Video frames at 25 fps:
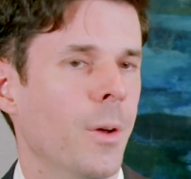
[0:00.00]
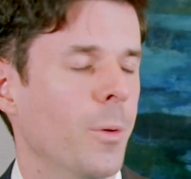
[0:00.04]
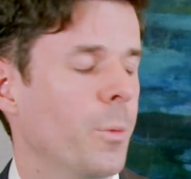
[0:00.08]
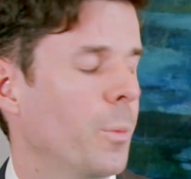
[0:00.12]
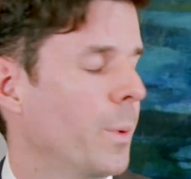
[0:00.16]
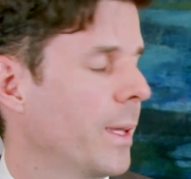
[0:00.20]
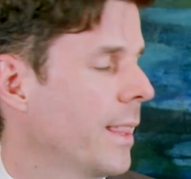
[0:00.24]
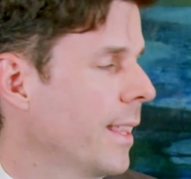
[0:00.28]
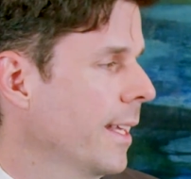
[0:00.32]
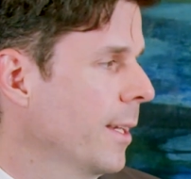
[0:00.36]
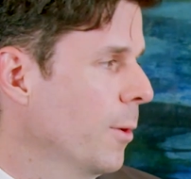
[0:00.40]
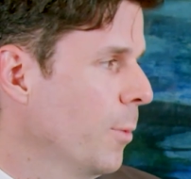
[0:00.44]

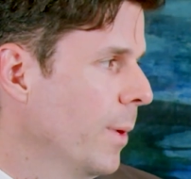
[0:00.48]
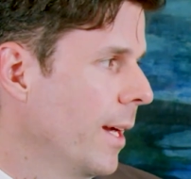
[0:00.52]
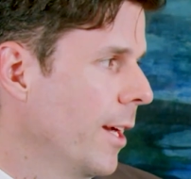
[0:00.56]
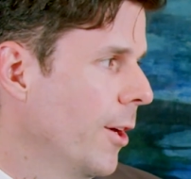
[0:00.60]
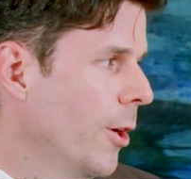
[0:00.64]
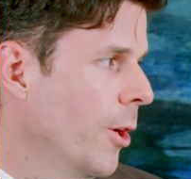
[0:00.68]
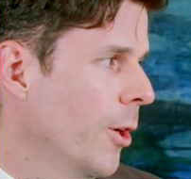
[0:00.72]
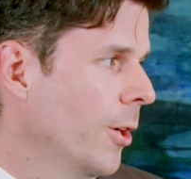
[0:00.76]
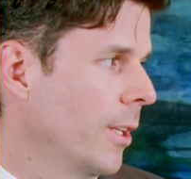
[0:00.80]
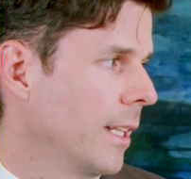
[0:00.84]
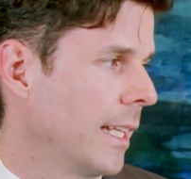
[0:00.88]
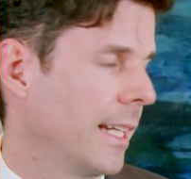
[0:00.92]
We think we're
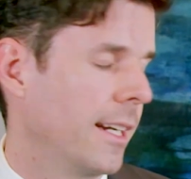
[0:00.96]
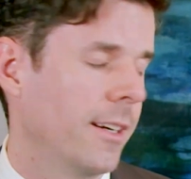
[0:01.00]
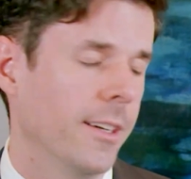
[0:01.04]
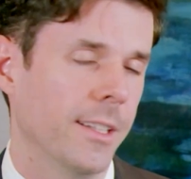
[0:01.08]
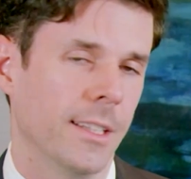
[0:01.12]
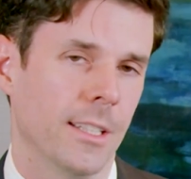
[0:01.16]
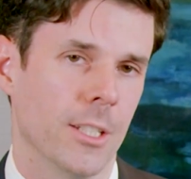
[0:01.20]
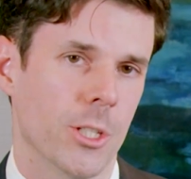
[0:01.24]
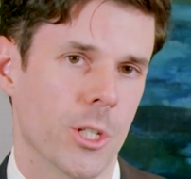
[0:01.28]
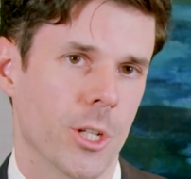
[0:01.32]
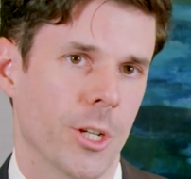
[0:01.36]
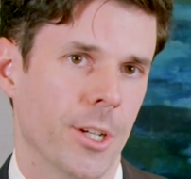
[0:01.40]
earlier
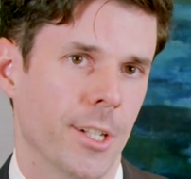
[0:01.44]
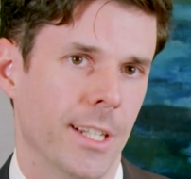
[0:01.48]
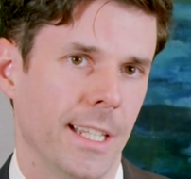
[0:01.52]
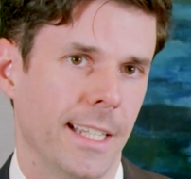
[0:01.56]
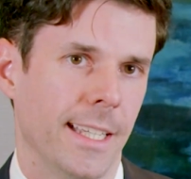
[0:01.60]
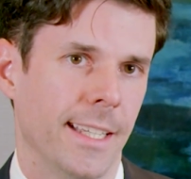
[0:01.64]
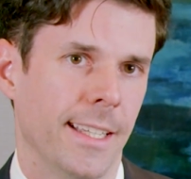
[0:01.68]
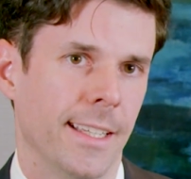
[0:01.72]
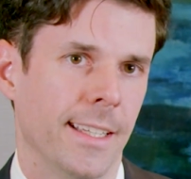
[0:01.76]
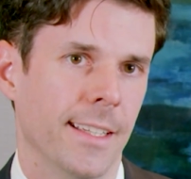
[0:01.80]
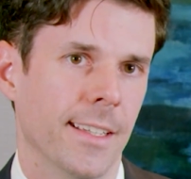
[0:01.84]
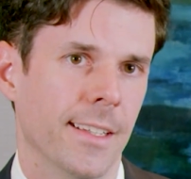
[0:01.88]
in the journey
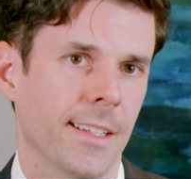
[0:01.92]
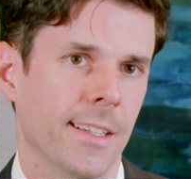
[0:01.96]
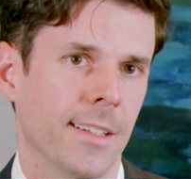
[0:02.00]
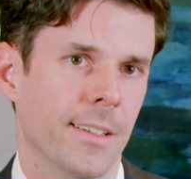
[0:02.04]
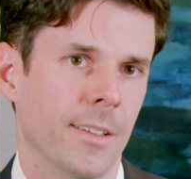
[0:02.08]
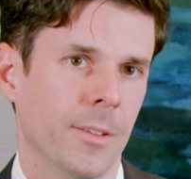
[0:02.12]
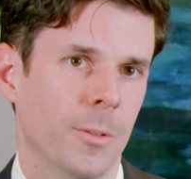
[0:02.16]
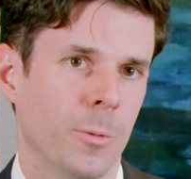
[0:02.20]
here.